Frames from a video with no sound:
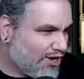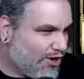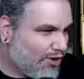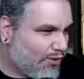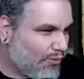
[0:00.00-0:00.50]
deck
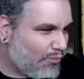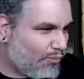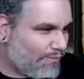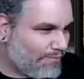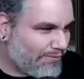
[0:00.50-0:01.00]
for you and
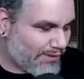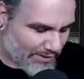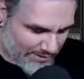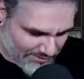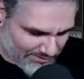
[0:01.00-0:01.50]
suggest
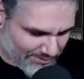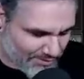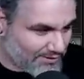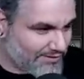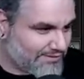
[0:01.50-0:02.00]
edits on them. I
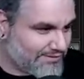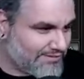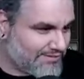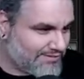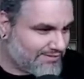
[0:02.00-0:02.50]
think he's having a
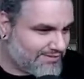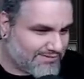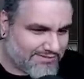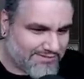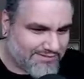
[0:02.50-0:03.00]
special now. It's
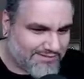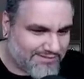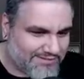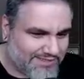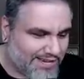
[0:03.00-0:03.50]
only like
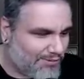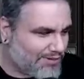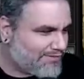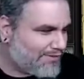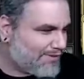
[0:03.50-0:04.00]
$30, right? Yeah.
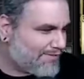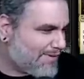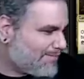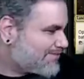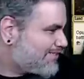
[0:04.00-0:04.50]
What if your
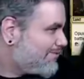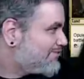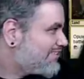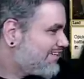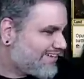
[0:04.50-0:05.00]
mom was here? What
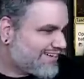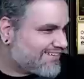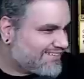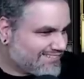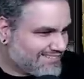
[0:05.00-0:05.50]
would you say to her?